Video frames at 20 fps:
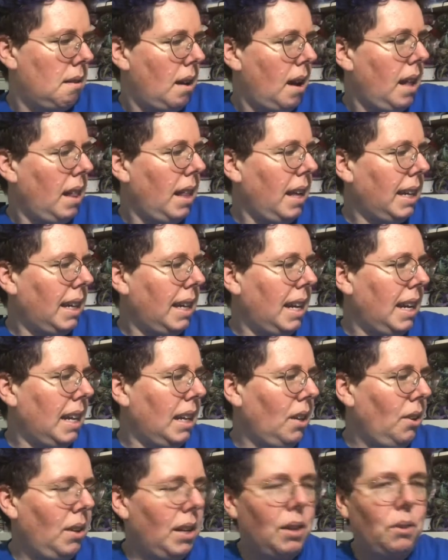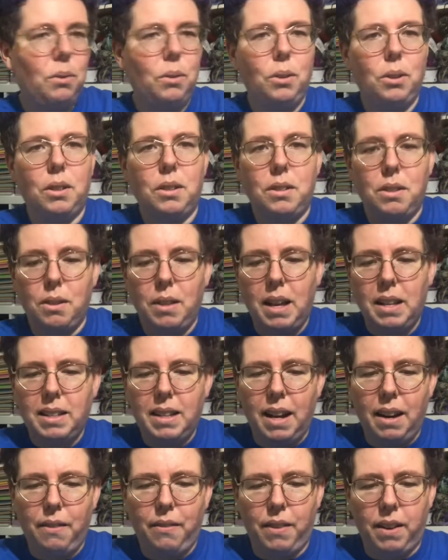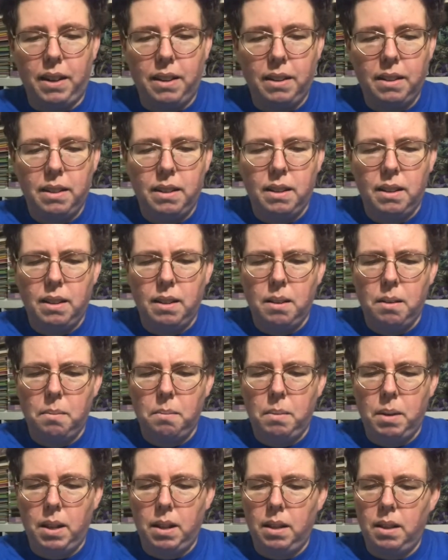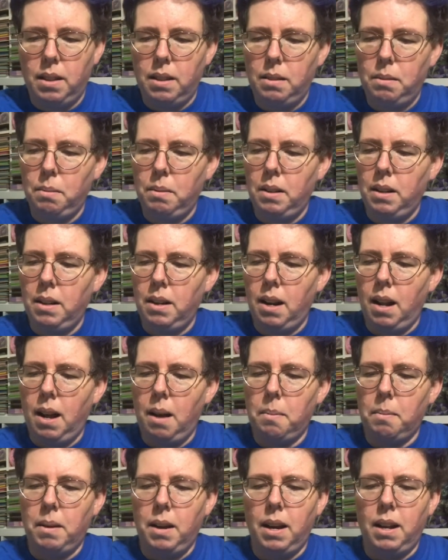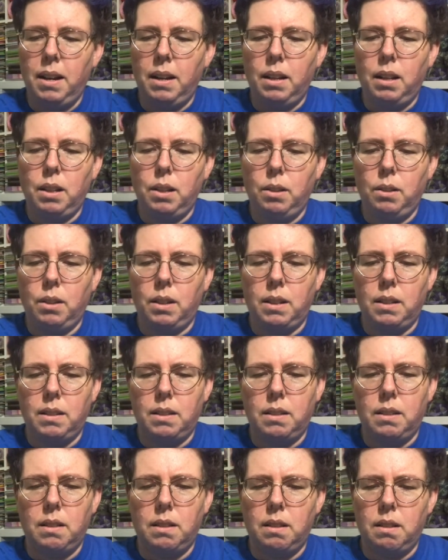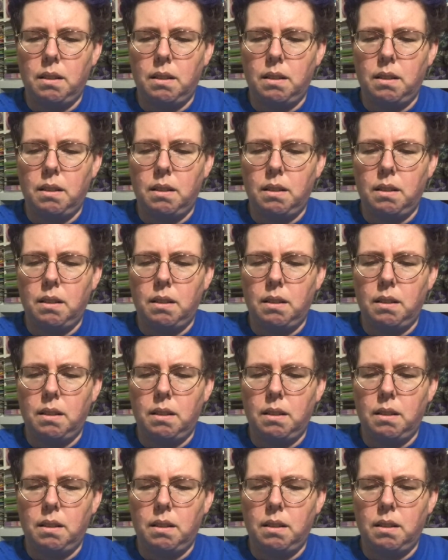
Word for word: I like getting unique rulers, so that's kind of fun. But this one, I'm kind of clueless.